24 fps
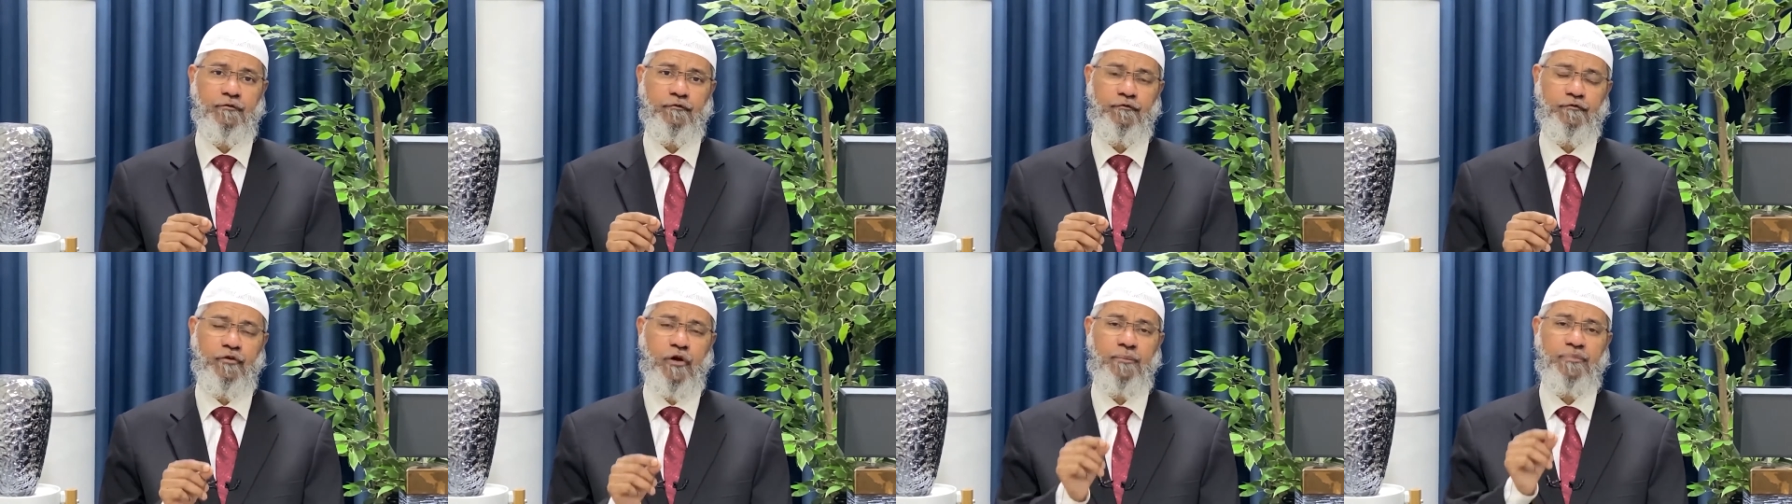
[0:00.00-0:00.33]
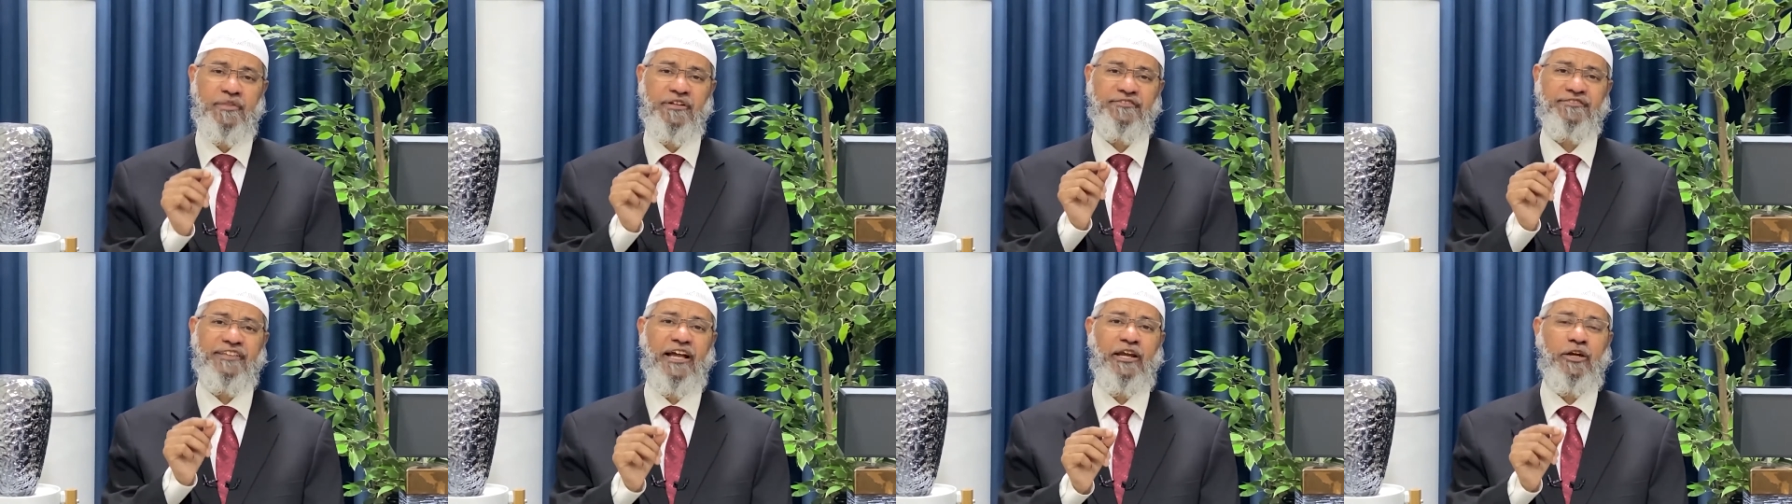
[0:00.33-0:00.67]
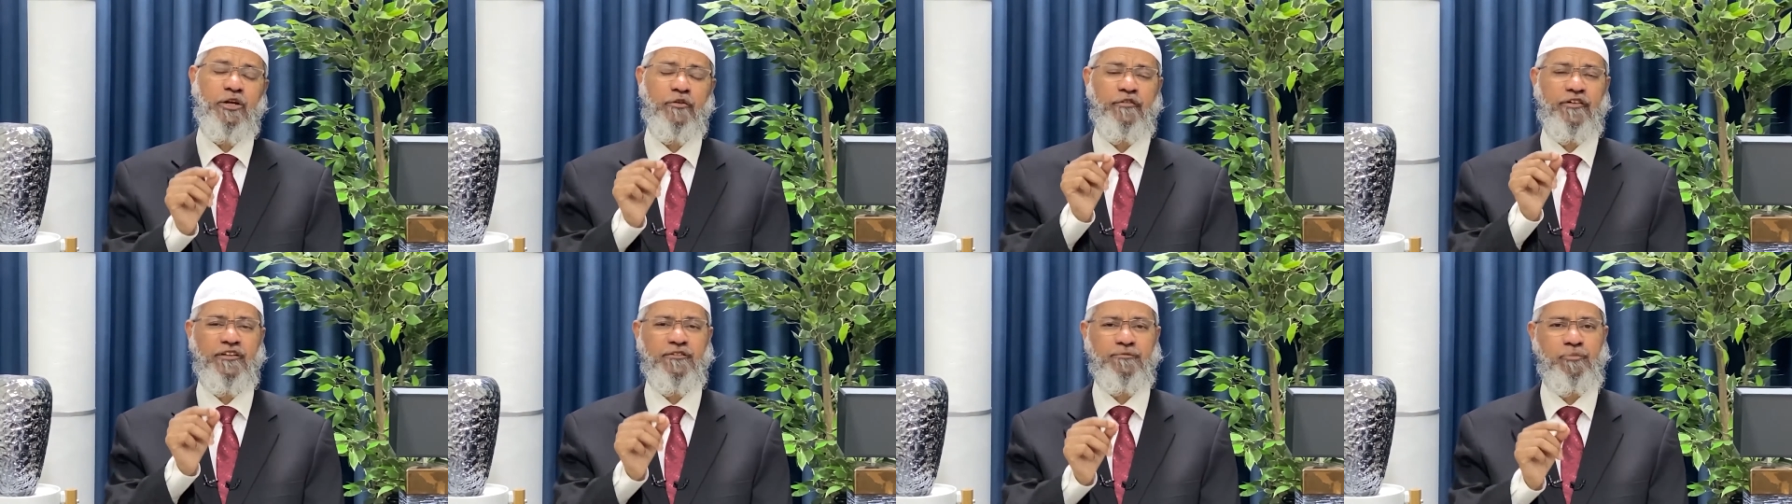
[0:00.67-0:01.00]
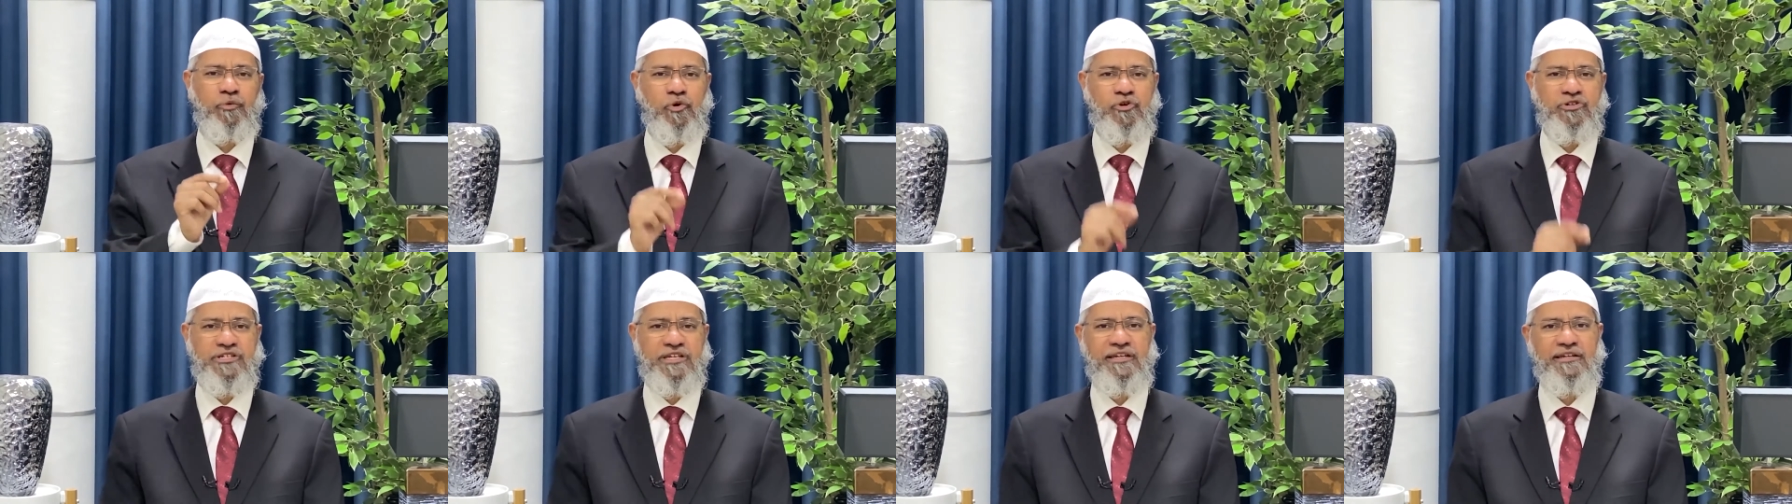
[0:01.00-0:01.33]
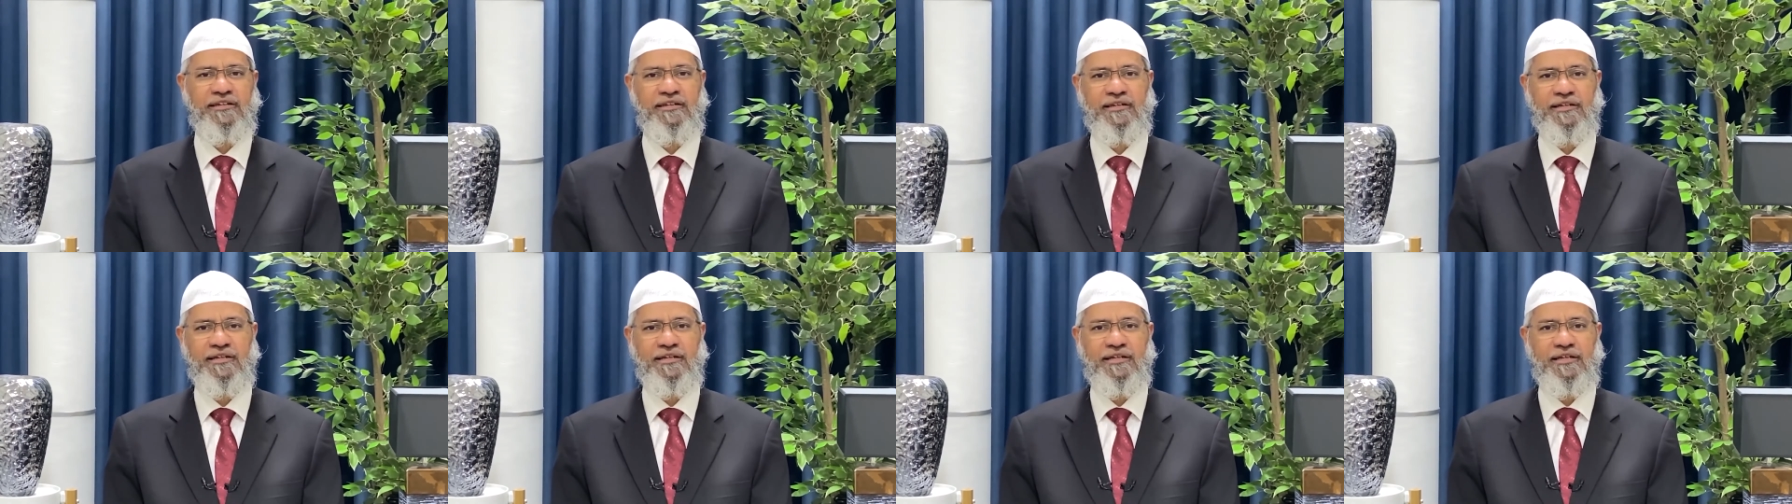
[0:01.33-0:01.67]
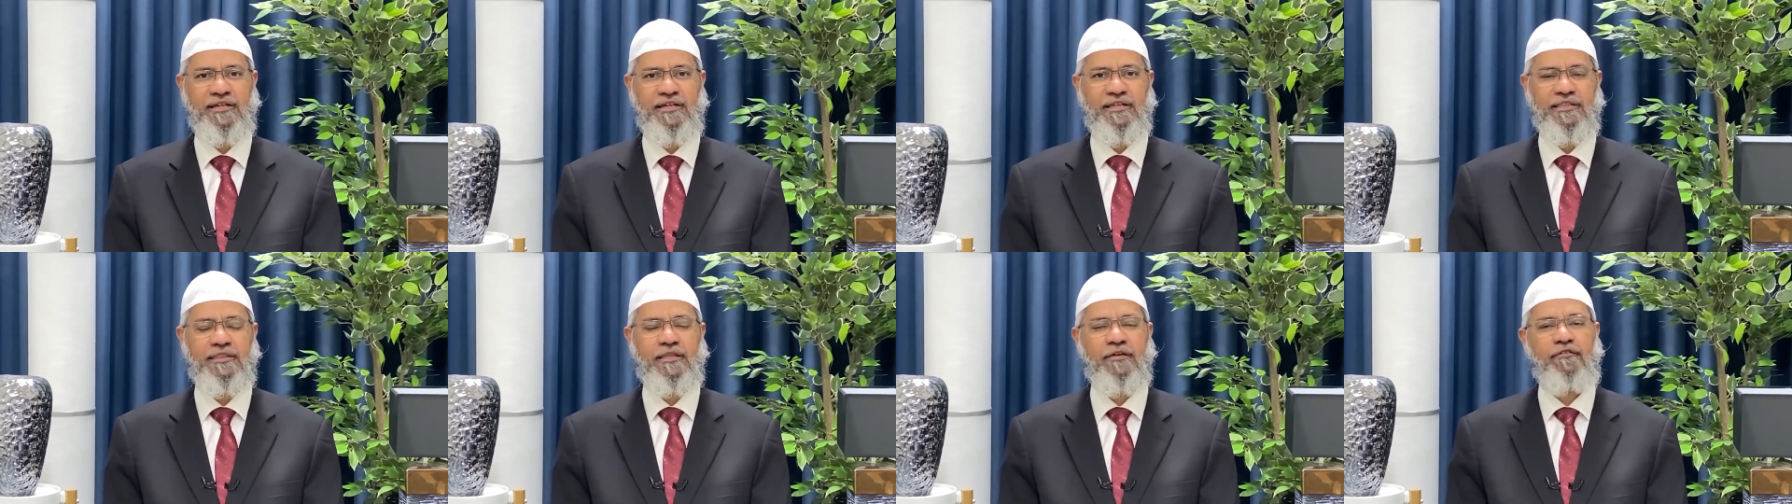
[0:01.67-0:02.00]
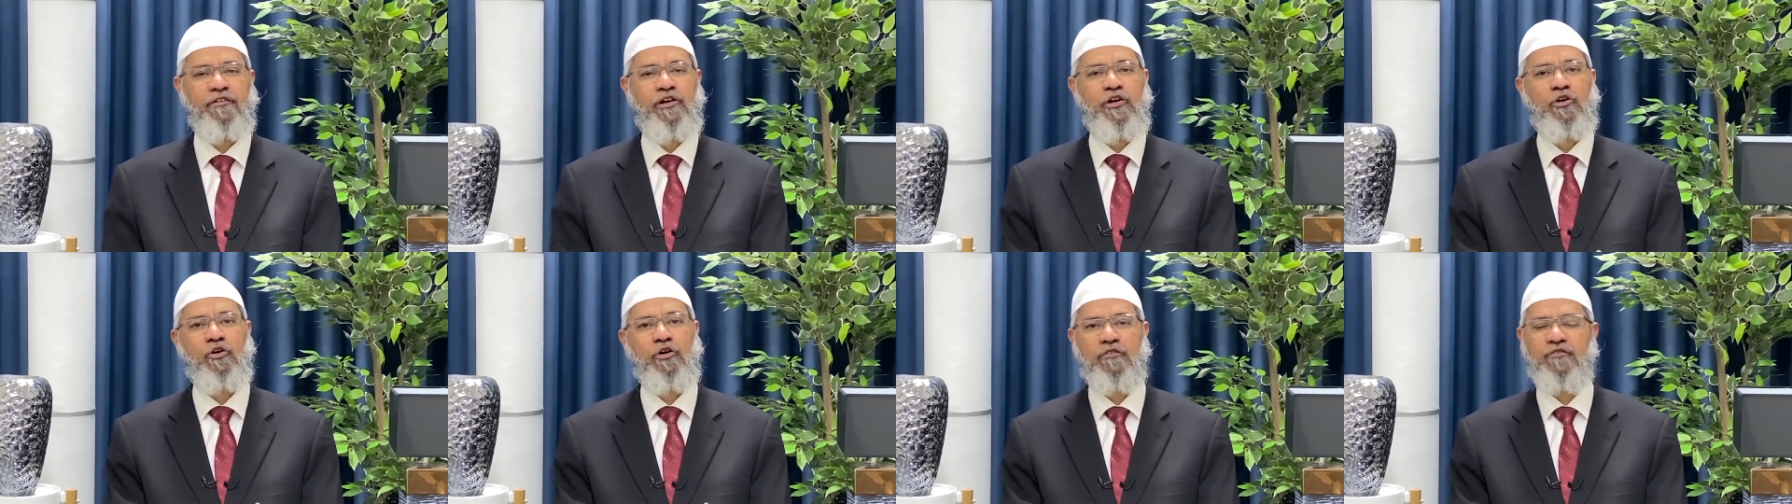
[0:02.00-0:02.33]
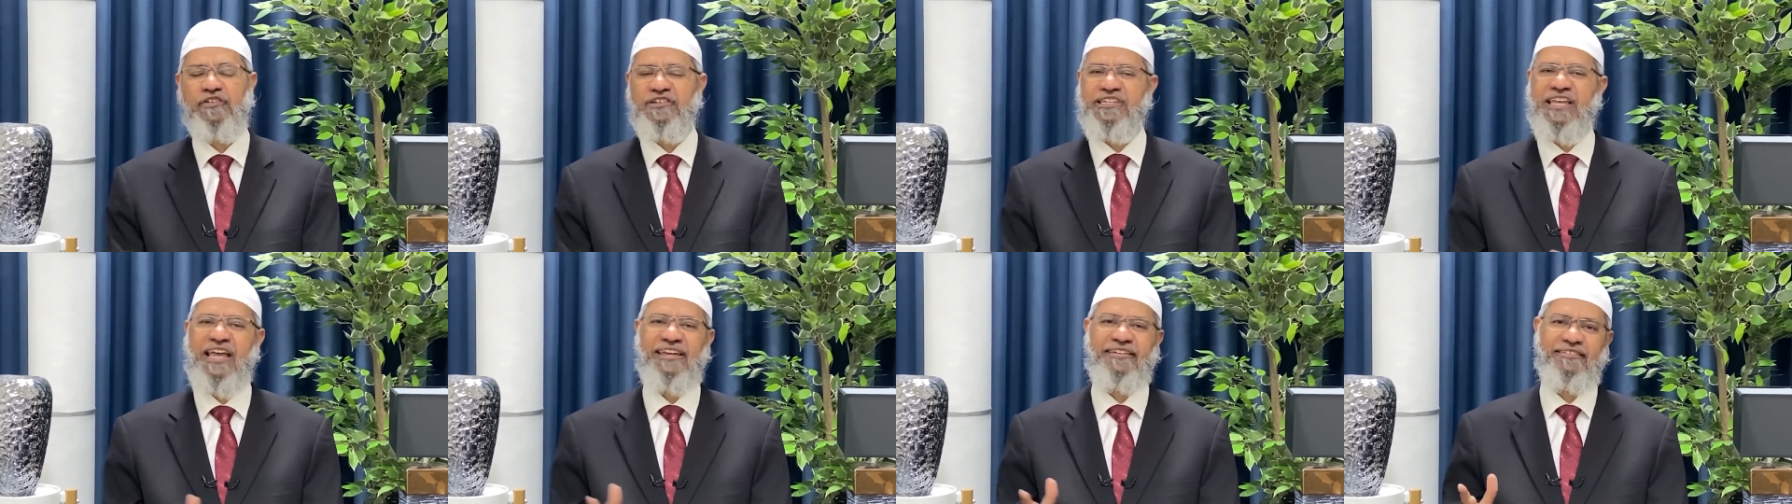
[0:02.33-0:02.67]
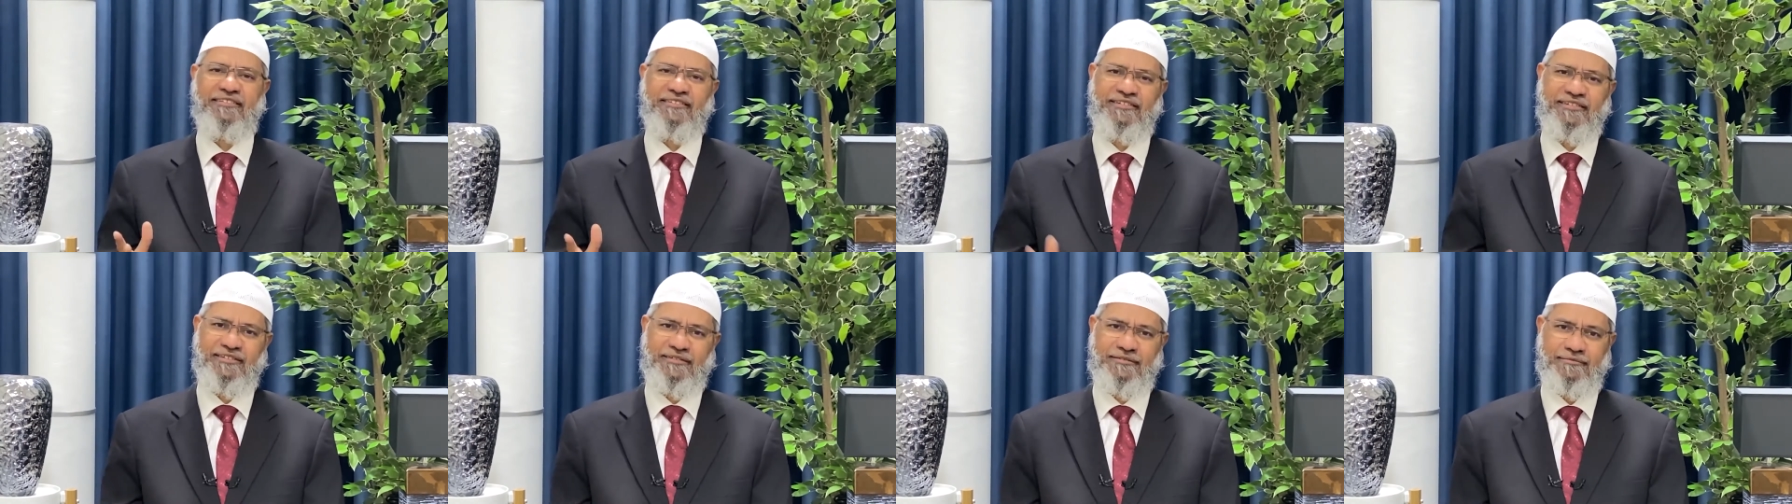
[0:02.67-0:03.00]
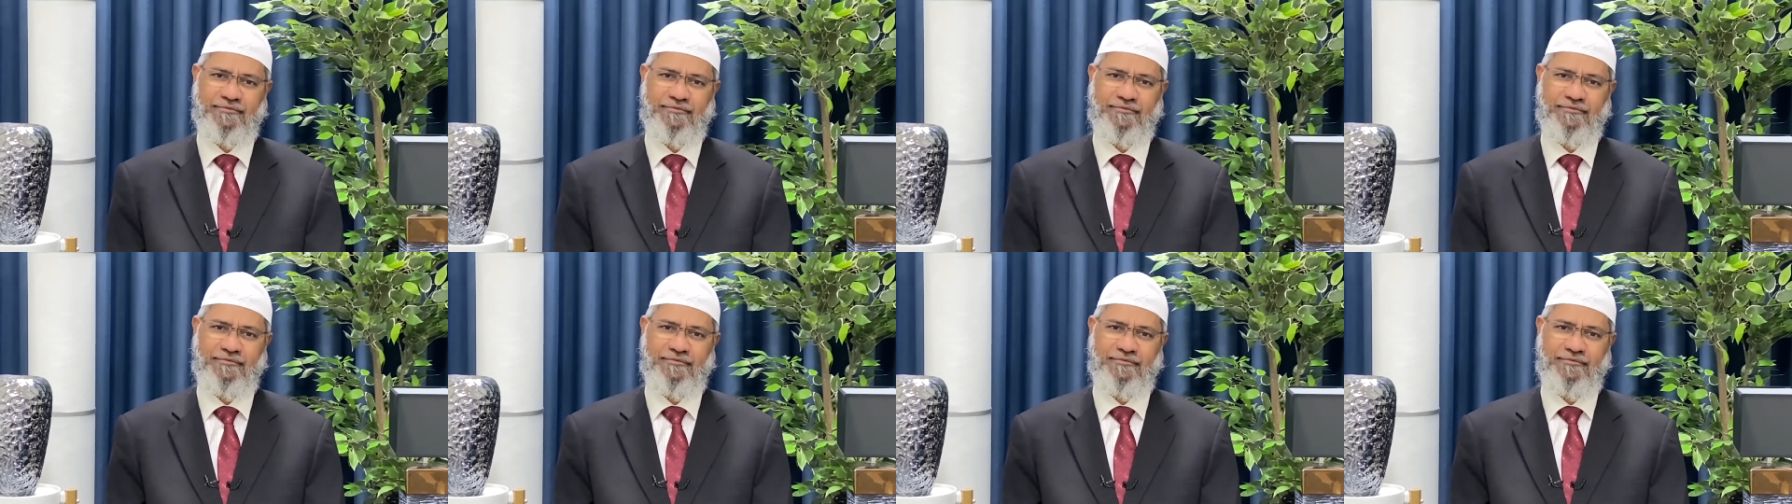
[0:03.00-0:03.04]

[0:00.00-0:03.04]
from the site of explosion, the windows were shattered.